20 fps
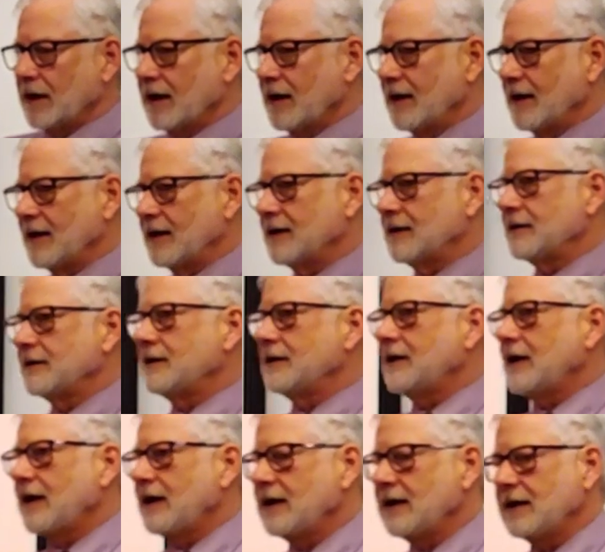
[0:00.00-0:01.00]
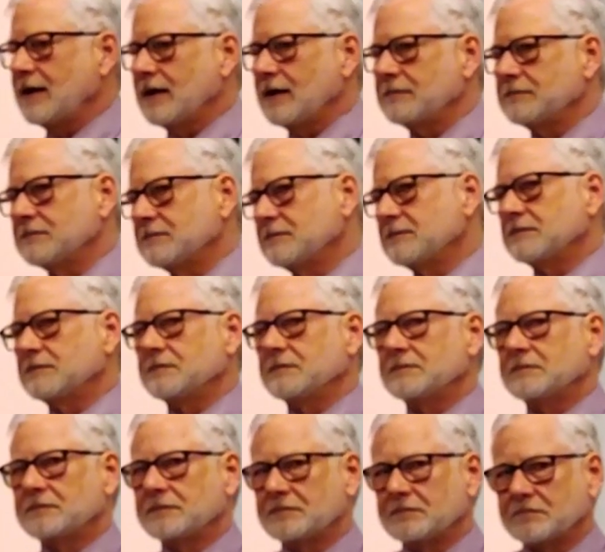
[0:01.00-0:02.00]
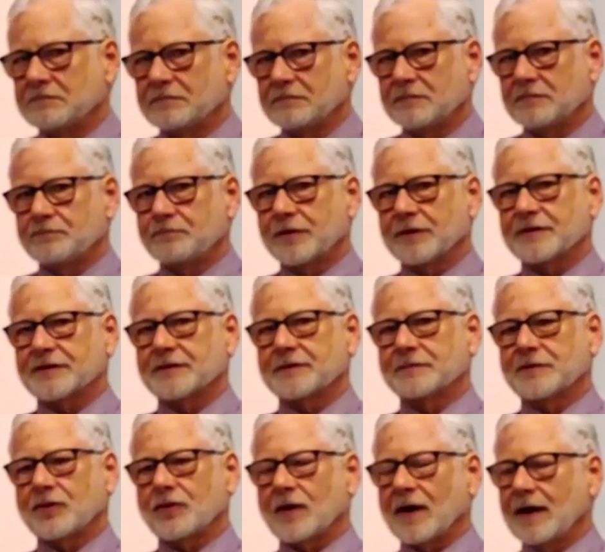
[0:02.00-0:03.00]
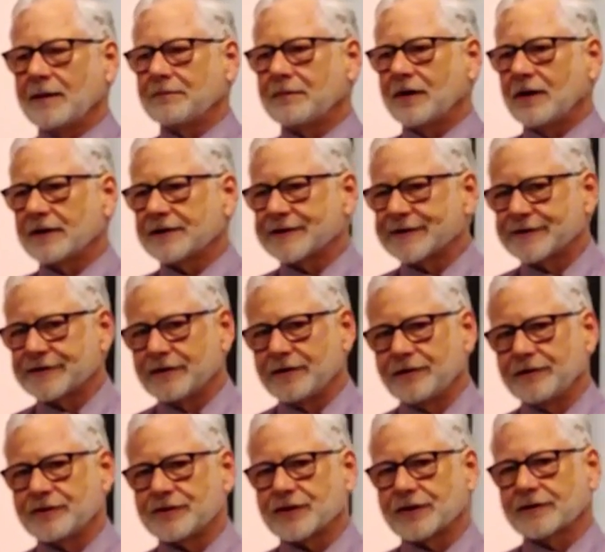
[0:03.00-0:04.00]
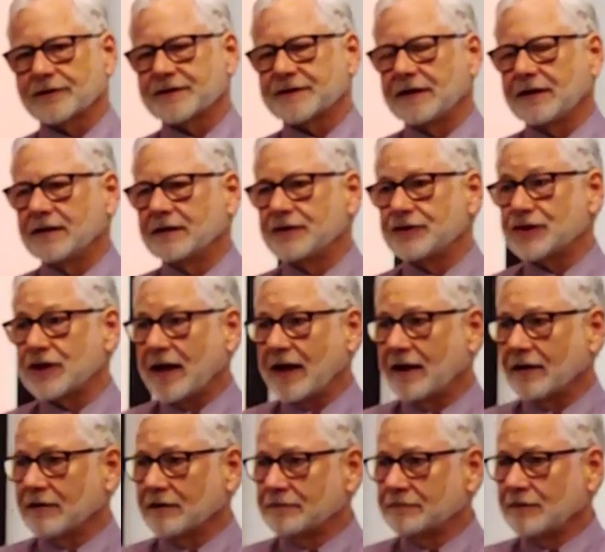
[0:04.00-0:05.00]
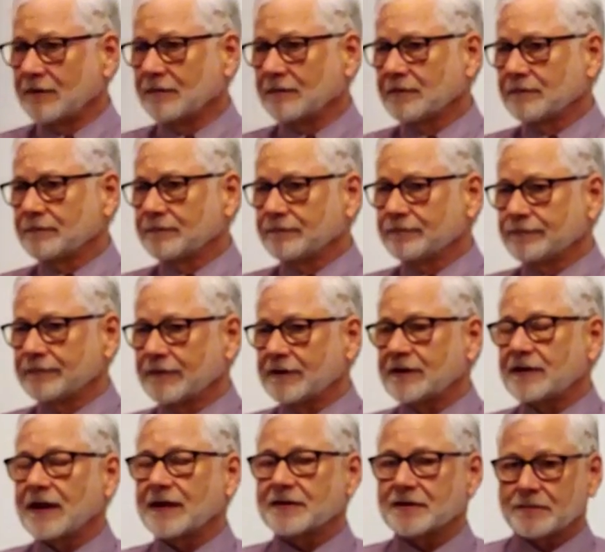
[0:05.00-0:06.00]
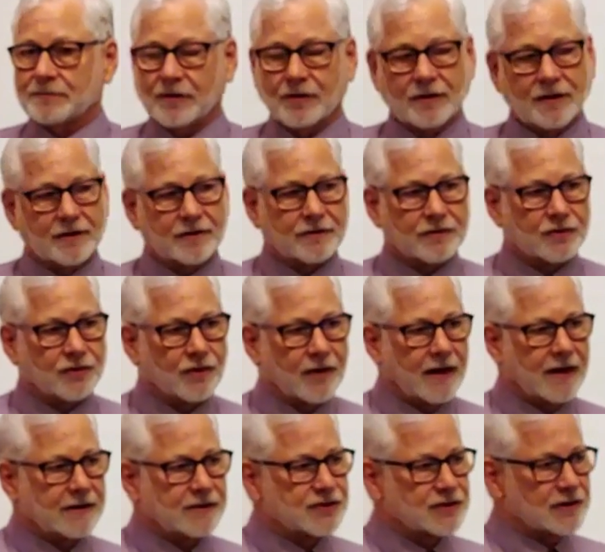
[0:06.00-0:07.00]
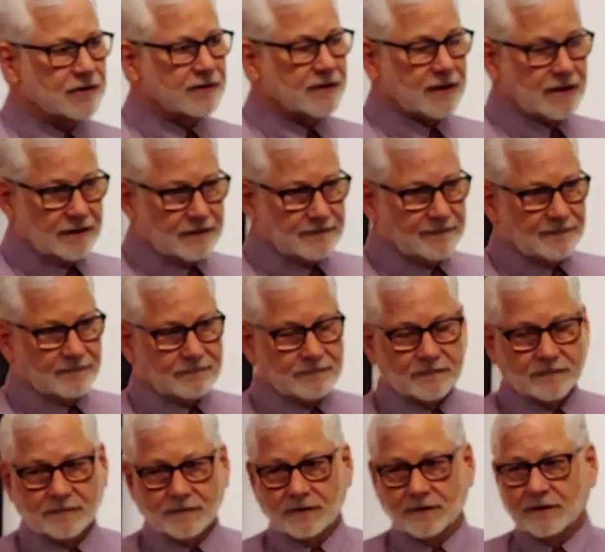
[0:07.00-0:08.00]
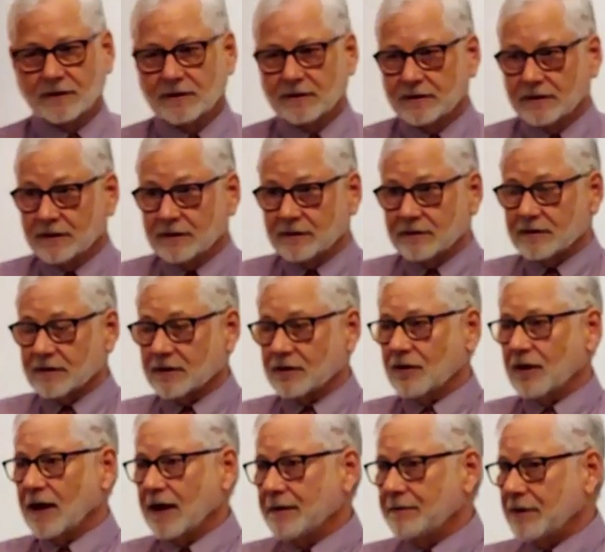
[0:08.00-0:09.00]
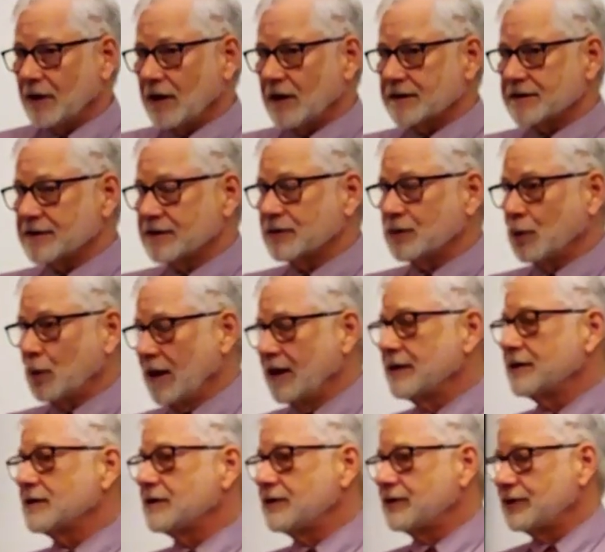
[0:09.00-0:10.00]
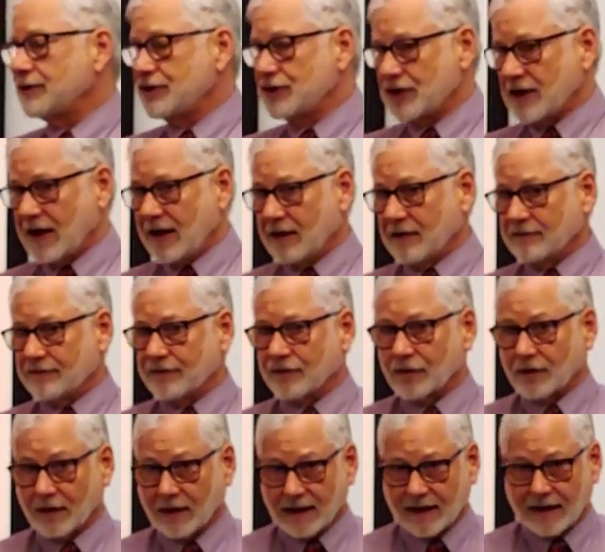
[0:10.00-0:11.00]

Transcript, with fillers: and he put some crime bosses in New Jersey in jail. Testimony to the grand jury. The crime bosses went to jail for